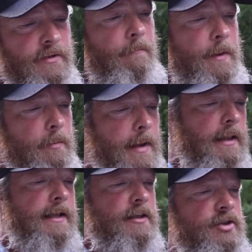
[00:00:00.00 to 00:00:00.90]
some people may
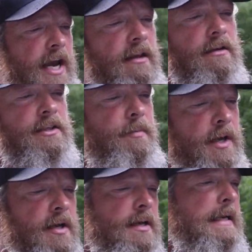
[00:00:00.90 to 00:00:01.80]
like the challenge,
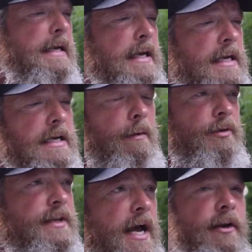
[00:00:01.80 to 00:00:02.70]
but I
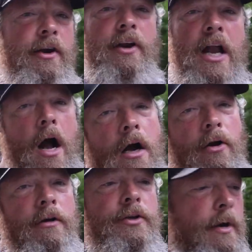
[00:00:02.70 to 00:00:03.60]
wasn't out here to
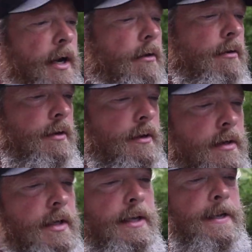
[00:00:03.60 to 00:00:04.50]
conquer a trail.
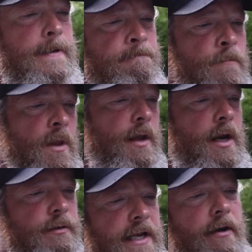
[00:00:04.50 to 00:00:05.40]
You
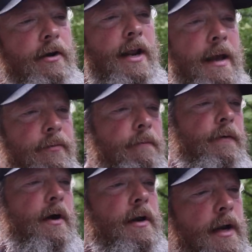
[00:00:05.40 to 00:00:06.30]
know, I was out here to have some
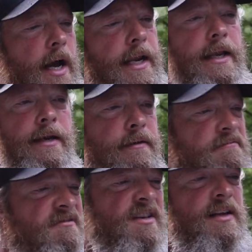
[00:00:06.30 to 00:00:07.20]
fun and hike and
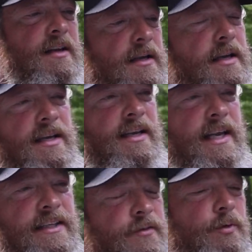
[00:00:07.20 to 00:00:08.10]

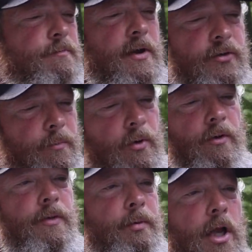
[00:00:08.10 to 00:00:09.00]
it just was miserable.
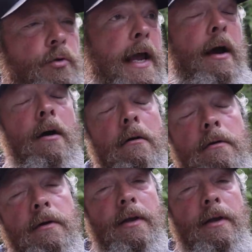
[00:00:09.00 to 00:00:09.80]
The blowdown, oh,